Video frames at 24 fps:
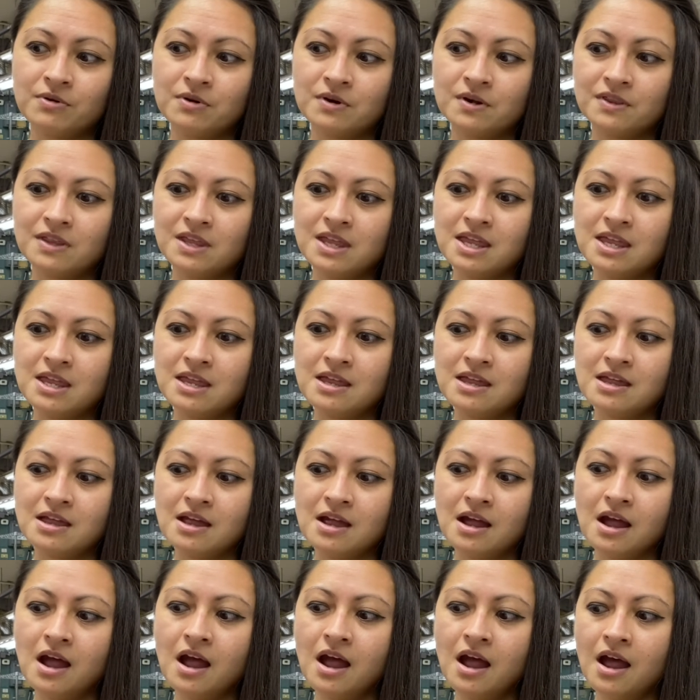the
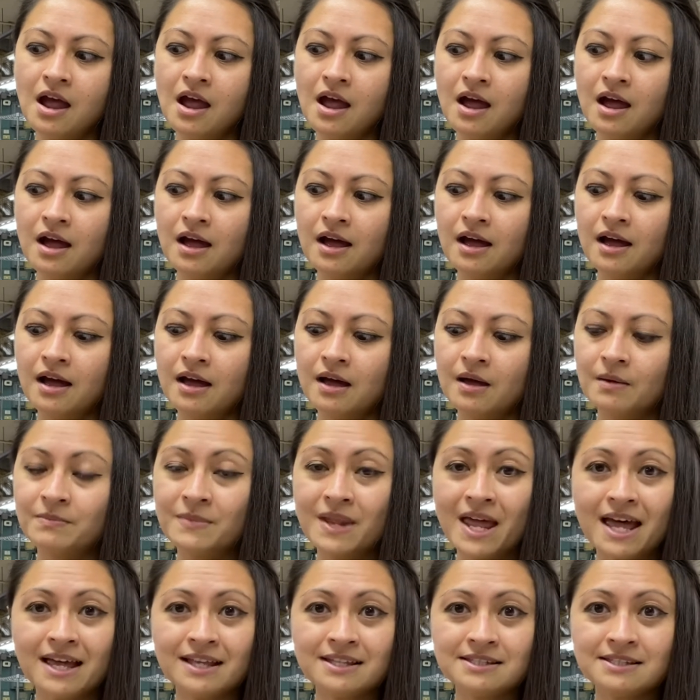
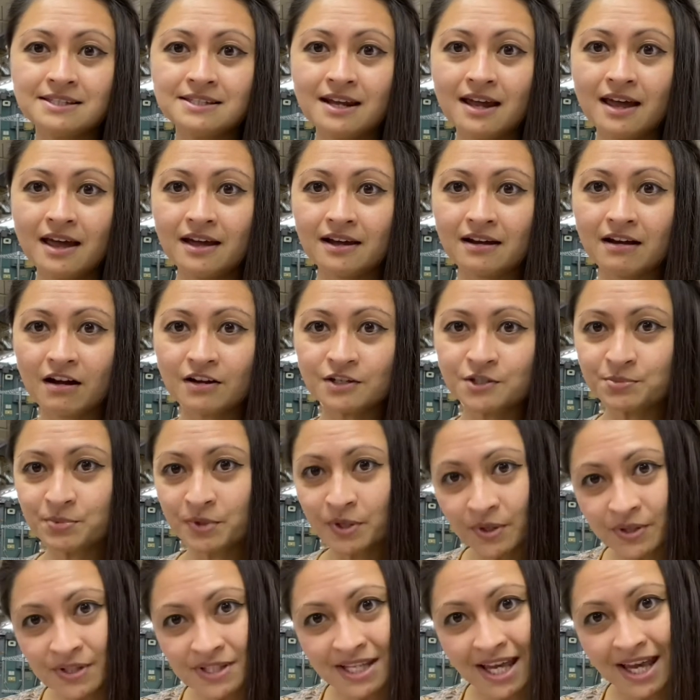NASDAQ
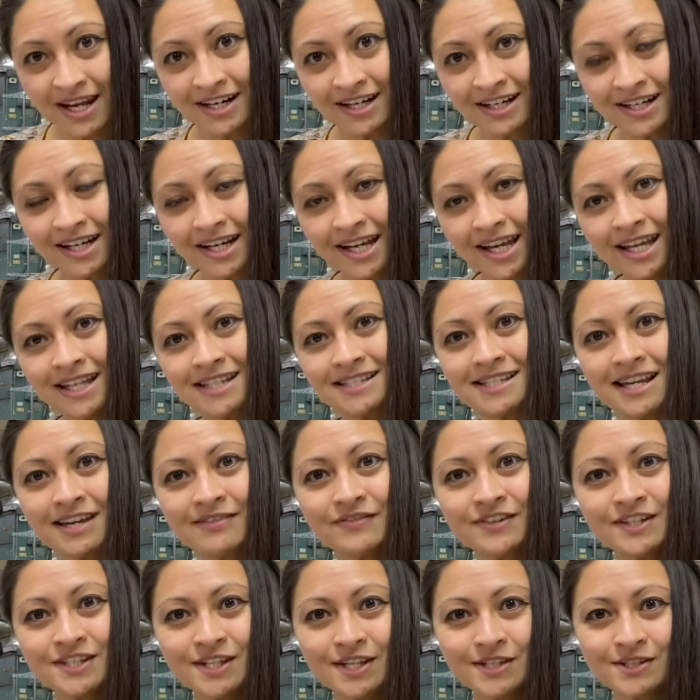Entrepreneur Center in San
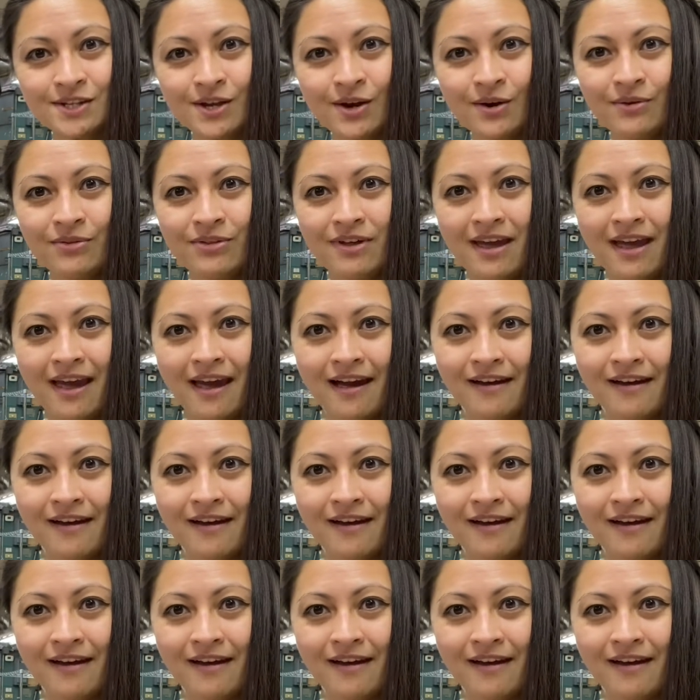Francisco. They have